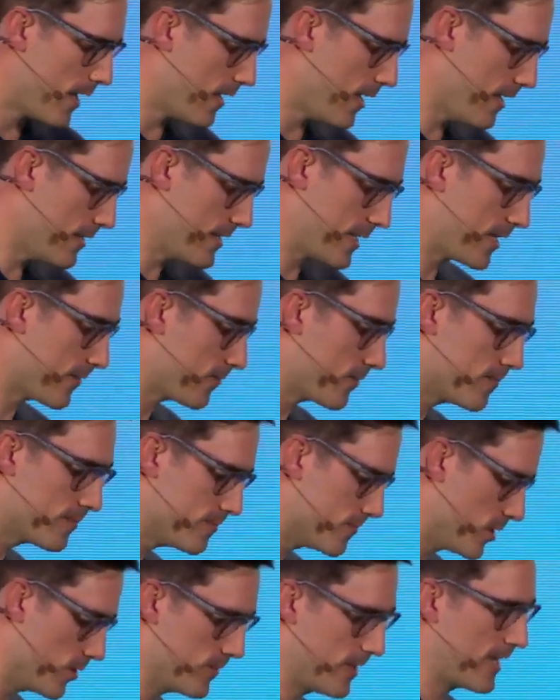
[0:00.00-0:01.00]
and take it from
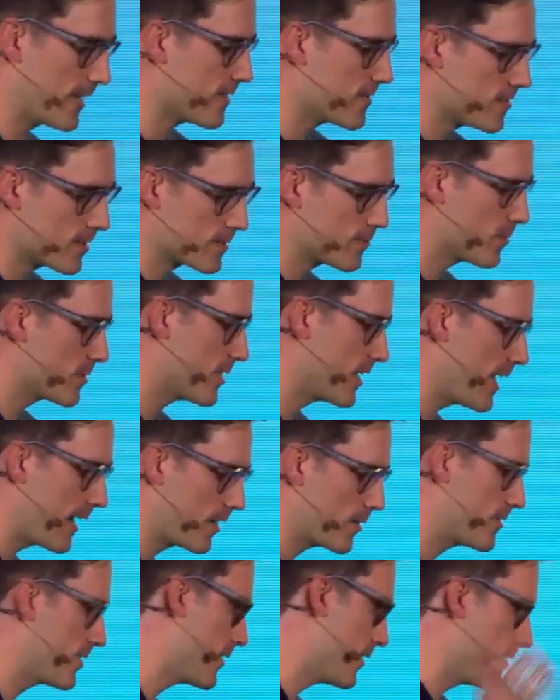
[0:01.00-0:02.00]
96%
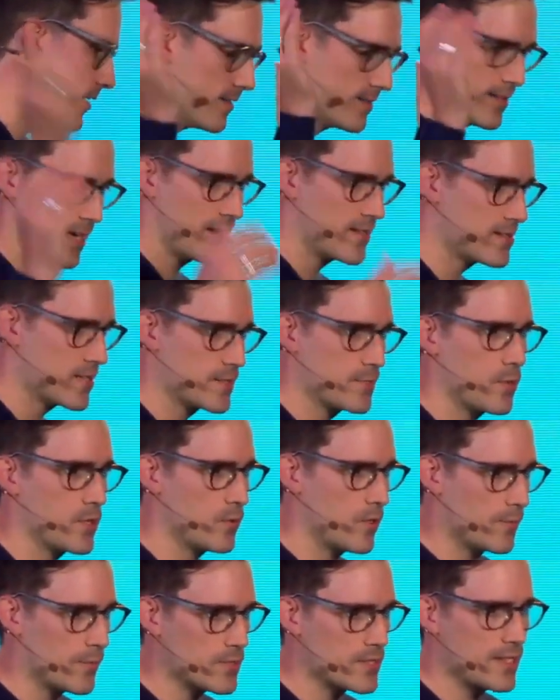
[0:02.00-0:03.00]
accuracy to
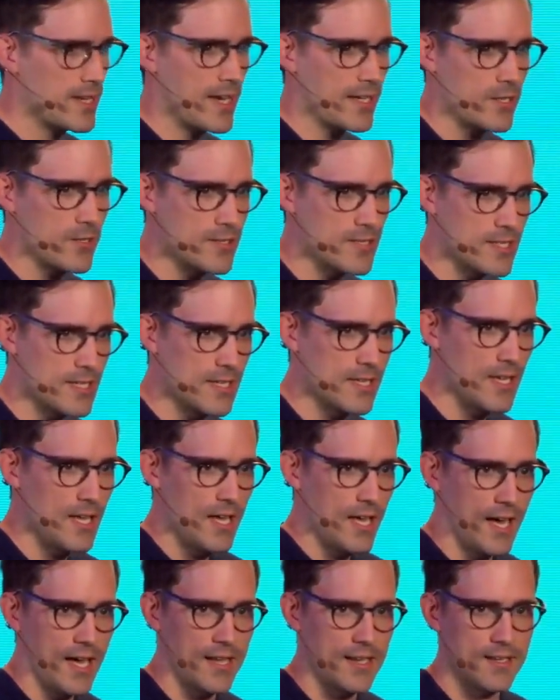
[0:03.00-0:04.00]
96.1% accuracy
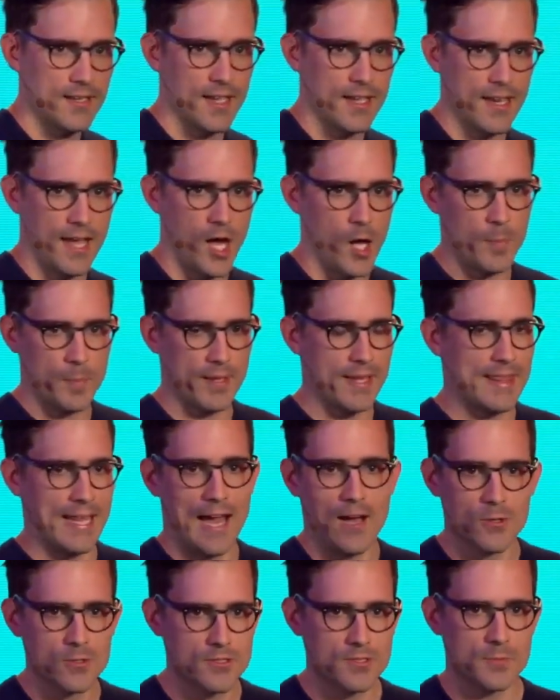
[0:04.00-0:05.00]
and help
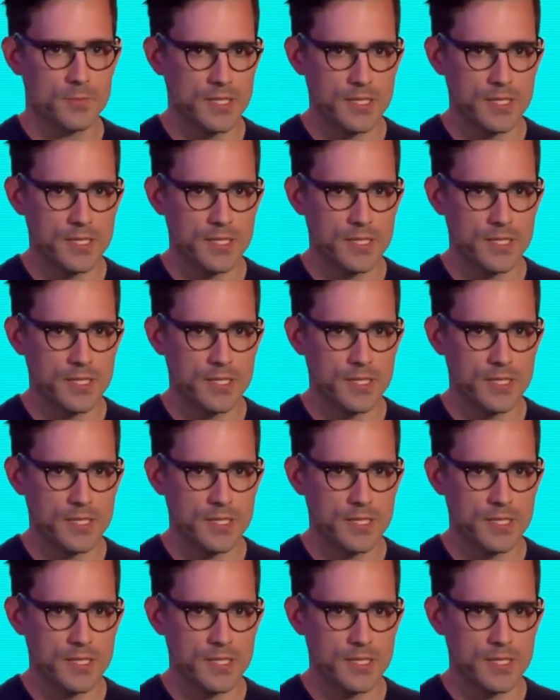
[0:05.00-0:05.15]
1,000